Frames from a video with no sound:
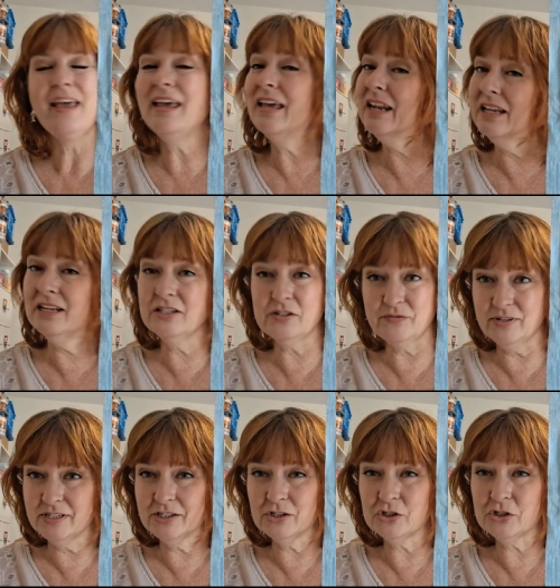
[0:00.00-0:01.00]
And it is
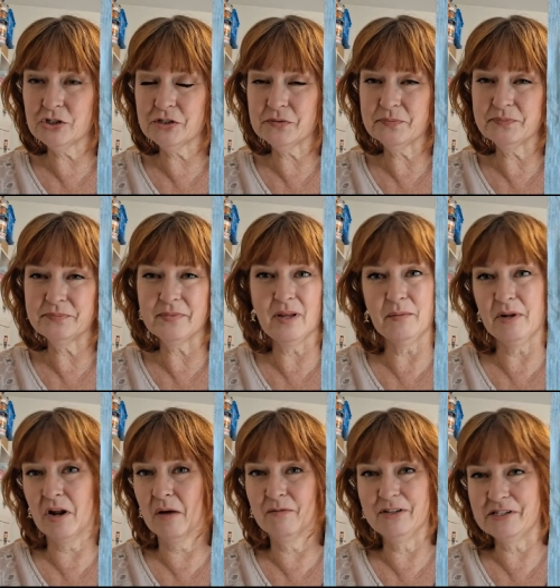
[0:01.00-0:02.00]
finished. I mean,
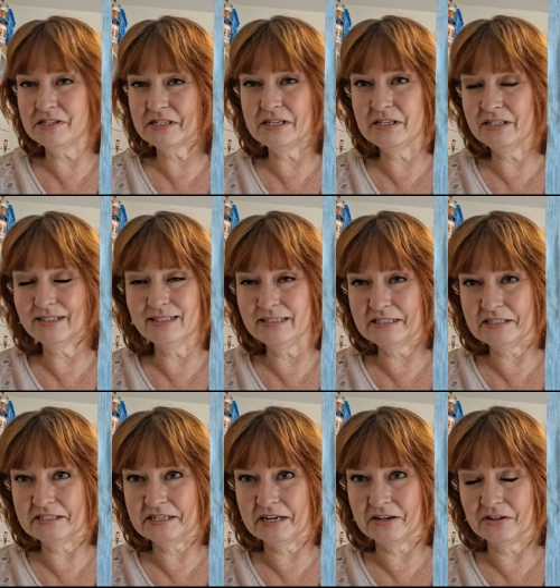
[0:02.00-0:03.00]
obviously, it didn't
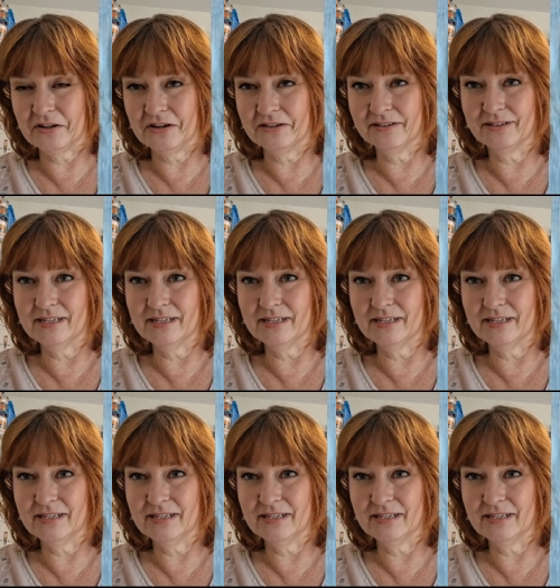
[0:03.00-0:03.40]
take long.